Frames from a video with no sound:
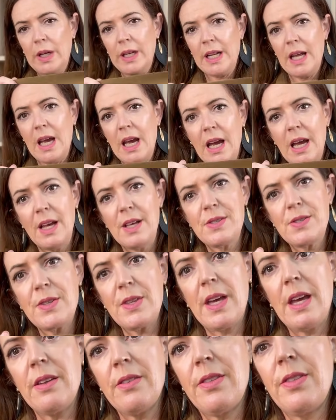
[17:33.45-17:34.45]
It has
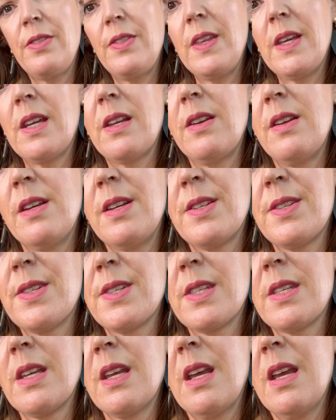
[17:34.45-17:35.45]
that
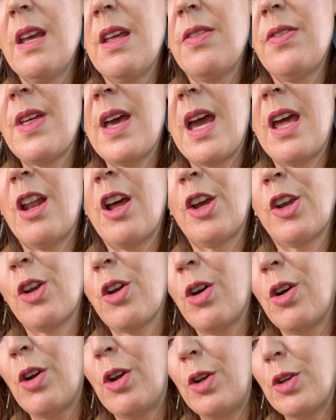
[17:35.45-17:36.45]
thickness that a
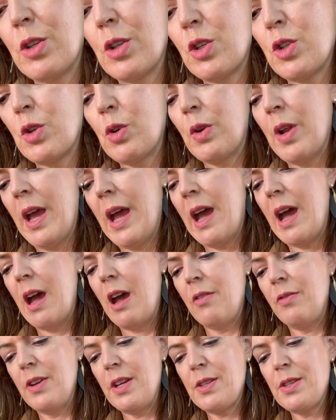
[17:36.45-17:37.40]
coat should have.